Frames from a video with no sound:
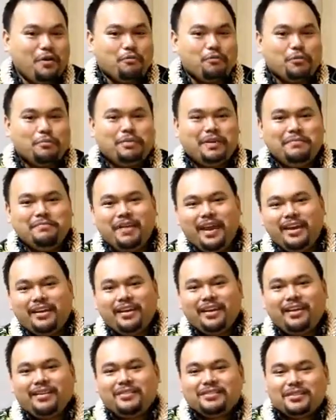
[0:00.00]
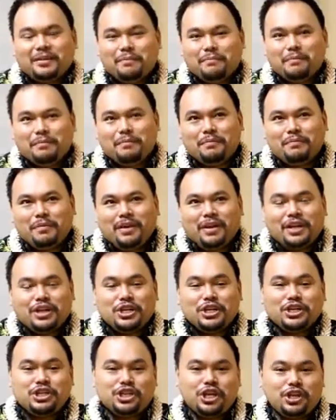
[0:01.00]
we'll be making some
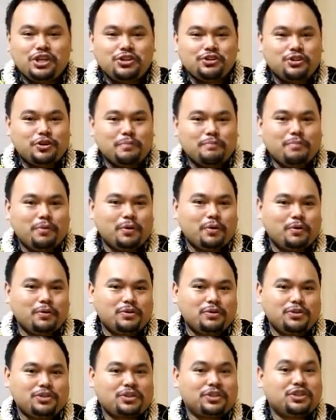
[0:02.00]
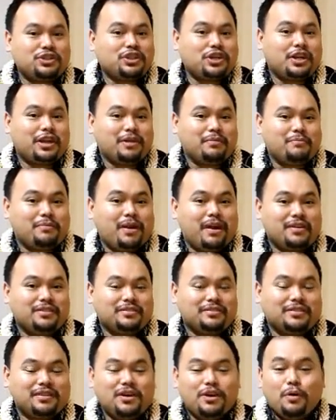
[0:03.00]
ginger poached chicken
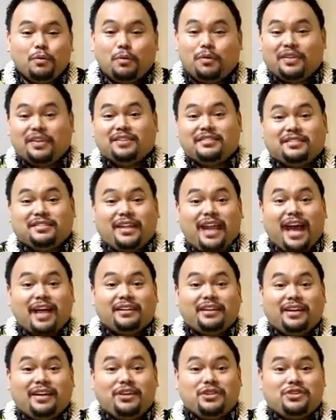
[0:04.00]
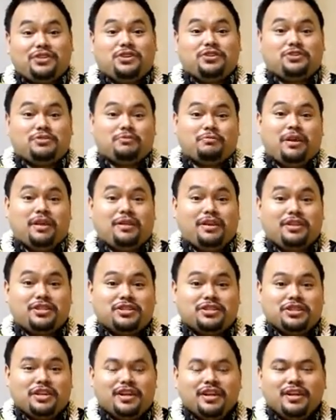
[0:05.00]
breast with a scallion ginger
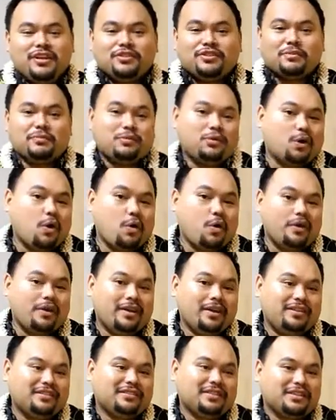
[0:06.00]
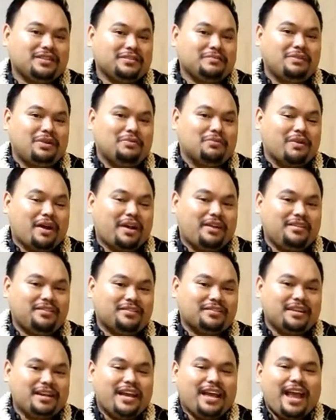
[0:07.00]
relish, some coconut sesame
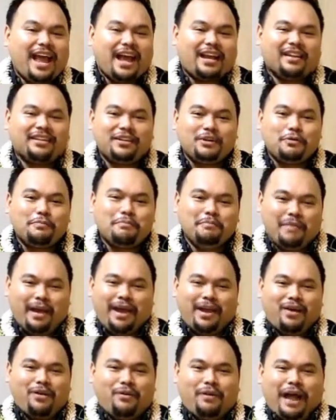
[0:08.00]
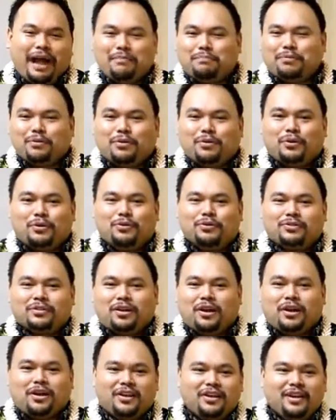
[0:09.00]
rice, and a little mango apple
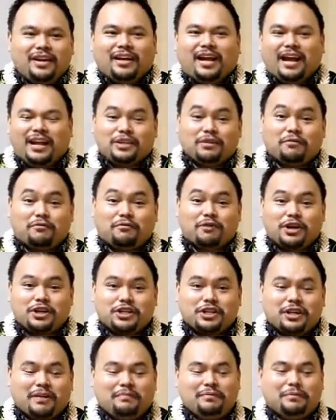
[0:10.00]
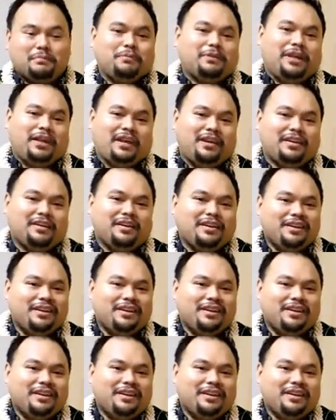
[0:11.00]
coleslaw, kind of to freshen up the plate.